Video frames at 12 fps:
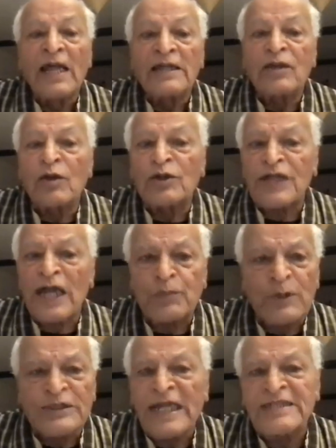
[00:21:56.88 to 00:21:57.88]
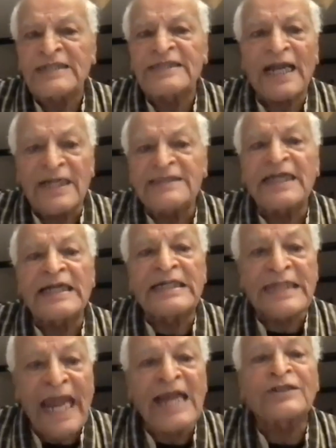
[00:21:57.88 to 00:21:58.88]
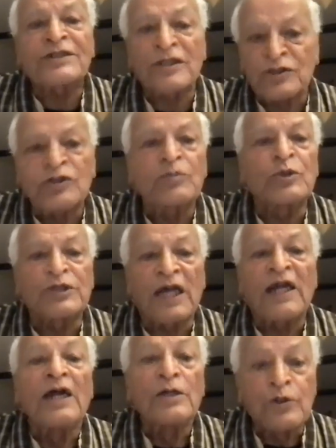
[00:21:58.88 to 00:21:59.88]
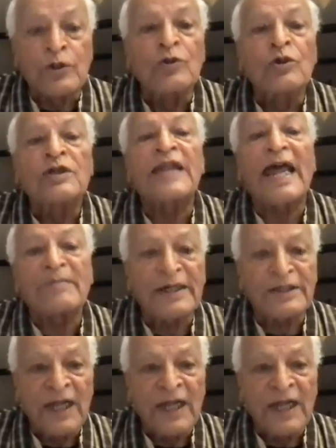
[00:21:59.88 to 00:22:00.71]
because transportation is another great contributor to climate